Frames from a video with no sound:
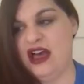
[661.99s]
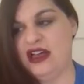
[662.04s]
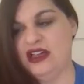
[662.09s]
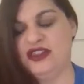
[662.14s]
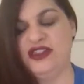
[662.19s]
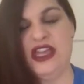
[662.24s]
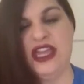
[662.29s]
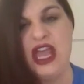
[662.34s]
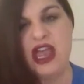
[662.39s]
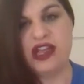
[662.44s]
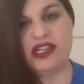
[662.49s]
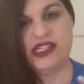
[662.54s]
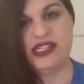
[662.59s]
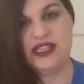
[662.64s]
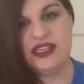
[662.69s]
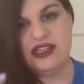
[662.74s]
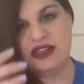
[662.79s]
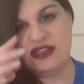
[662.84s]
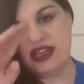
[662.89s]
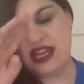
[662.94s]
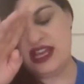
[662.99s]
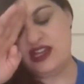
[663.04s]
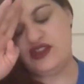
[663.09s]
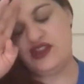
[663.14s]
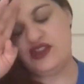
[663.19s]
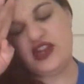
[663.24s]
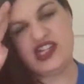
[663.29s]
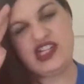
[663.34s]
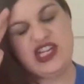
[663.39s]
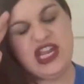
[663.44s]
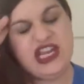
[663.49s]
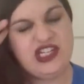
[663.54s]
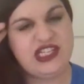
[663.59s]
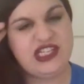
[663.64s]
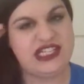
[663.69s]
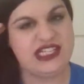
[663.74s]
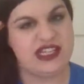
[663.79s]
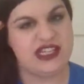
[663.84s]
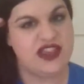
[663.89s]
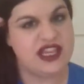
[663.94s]
uh, they go to introduction
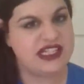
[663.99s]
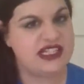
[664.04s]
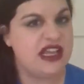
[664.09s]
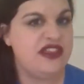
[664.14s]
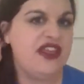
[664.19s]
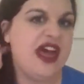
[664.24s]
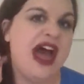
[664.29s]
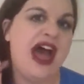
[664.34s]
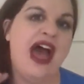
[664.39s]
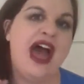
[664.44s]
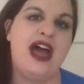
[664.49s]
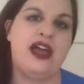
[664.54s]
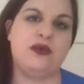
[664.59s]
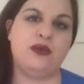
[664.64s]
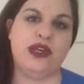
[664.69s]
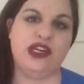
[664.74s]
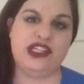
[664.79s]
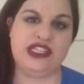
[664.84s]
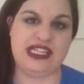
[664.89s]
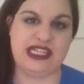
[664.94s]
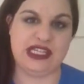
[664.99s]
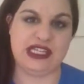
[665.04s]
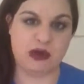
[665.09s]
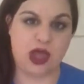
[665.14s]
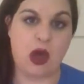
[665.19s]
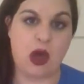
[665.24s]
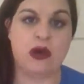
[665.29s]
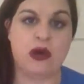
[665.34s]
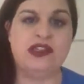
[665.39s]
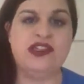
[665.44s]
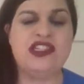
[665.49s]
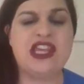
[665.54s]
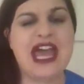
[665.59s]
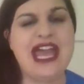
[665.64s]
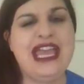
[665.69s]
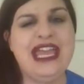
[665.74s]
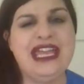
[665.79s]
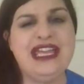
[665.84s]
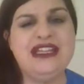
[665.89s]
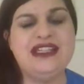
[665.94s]
agencies and things like that, and we see them go on
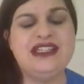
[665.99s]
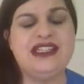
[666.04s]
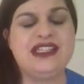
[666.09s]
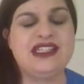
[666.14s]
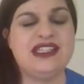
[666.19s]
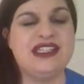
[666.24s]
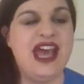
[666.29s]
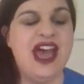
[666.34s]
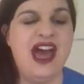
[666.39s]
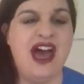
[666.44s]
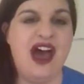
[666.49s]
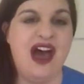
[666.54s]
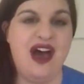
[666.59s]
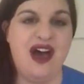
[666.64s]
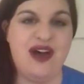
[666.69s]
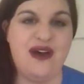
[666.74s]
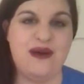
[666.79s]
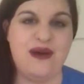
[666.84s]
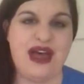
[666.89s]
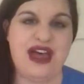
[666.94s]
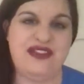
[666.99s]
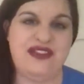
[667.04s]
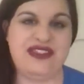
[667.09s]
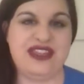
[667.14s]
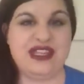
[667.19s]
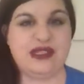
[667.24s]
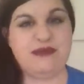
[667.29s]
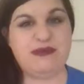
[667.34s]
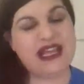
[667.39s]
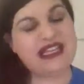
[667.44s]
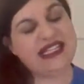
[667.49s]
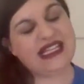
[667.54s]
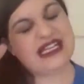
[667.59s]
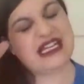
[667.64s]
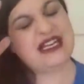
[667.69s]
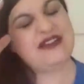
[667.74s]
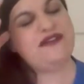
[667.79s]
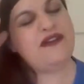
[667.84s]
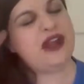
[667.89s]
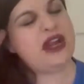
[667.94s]
dates. Uh, and it's
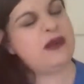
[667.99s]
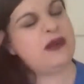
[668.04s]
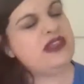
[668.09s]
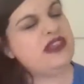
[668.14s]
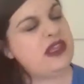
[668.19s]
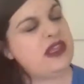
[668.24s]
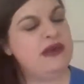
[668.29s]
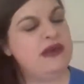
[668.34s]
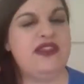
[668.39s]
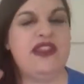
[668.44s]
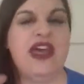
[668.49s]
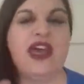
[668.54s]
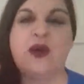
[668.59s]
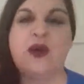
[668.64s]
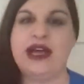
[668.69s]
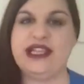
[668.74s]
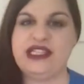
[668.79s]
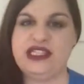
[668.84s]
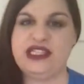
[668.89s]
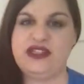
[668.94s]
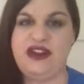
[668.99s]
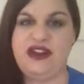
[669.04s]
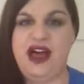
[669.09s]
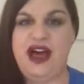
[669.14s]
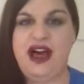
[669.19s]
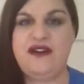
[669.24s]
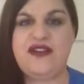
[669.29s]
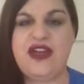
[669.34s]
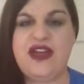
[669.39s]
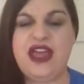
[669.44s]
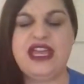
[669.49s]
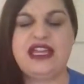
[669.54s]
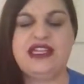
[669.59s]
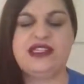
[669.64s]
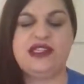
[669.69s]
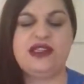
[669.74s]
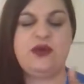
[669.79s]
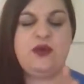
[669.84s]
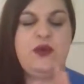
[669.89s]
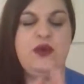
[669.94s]
basically following them in their quest for love.
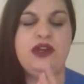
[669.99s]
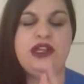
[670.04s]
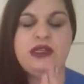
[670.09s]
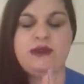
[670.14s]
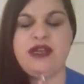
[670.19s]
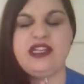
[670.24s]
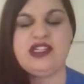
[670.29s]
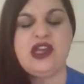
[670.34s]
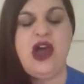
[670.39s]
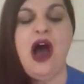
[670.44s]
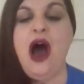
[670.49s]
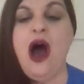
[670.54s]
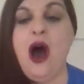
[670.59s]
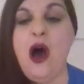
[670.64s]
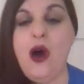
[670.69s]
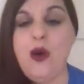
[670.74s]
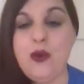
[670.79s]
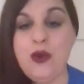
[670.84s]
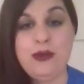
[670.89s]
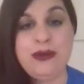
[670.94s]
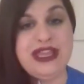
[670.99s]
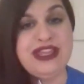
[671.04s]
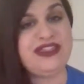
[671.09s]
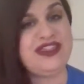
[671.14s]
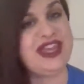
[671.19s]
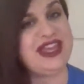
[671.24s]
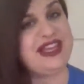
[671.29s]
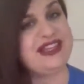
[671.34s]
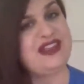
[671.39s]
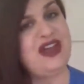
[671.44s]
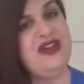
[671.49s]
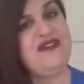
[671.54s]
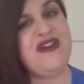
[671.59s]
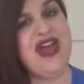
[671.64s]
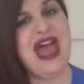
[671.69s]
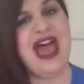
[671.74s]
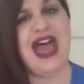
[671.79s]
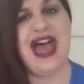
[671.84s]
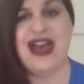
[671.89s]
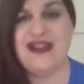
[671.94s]
It's one of the most heartwarming things
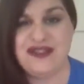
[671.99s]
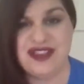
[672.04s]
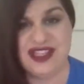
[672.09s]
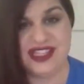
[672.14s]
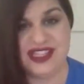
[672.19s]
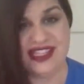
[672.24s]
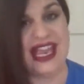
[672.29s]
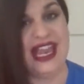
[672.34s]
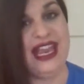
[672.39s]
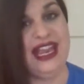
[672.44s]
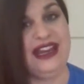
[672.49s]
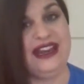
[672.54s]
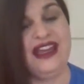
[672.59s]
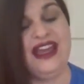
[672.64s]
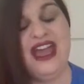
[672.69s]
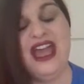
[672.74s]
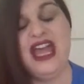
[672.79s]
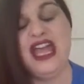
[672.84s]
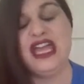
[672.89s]
I've ever seen.